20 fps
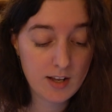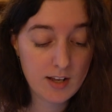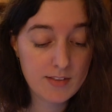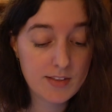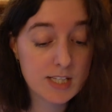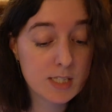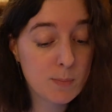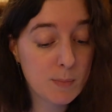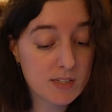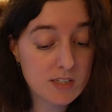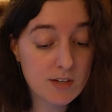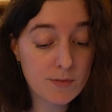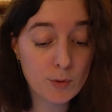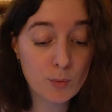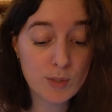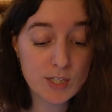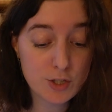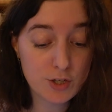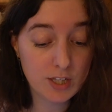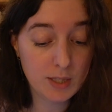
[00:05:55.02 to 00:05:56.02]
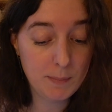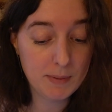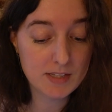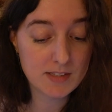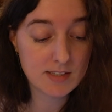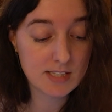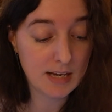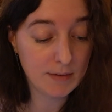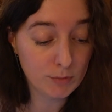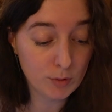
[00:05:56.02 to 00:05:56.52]
This must have originally been
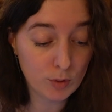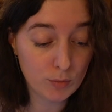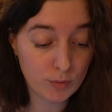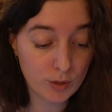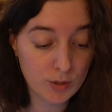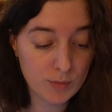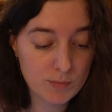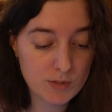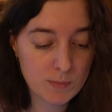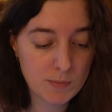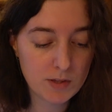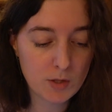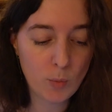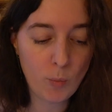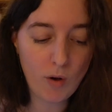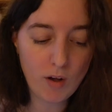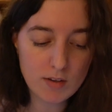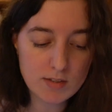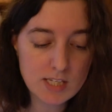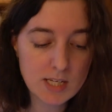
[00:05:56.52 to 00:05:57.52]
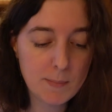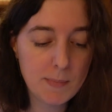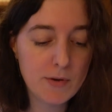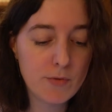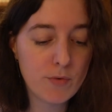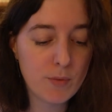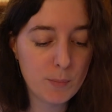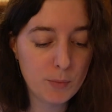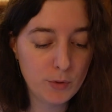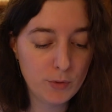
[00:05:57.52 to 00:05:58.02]
several rooms, but the walls had
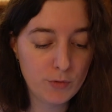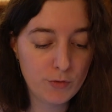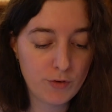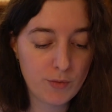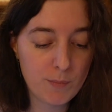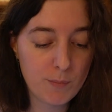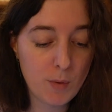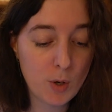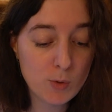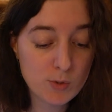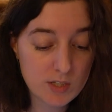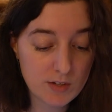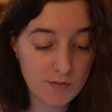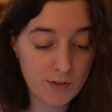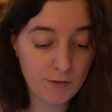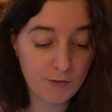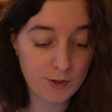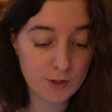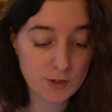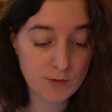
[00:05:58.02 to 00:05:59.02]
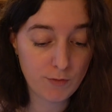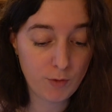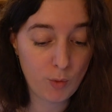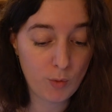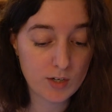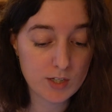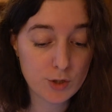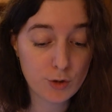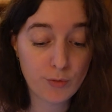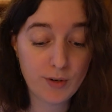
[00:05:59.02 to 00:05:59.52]
been removed from most of the first
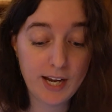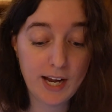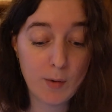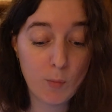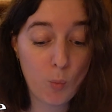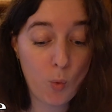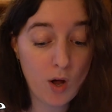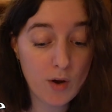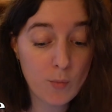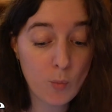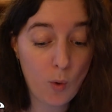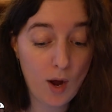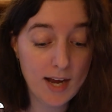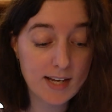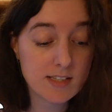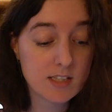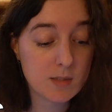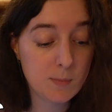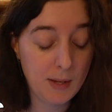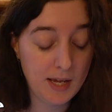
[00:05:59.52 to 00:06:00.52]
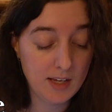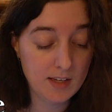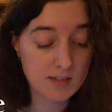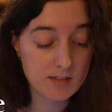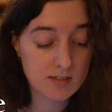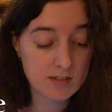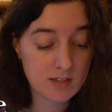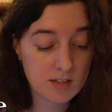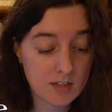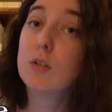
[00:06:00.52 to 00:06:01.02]
floor to create one wide
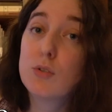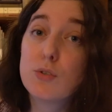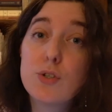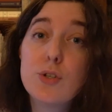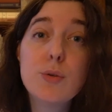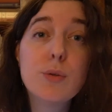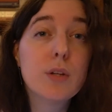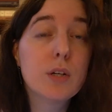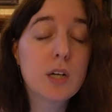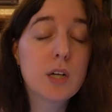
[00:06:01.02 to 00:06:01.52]
space. Do the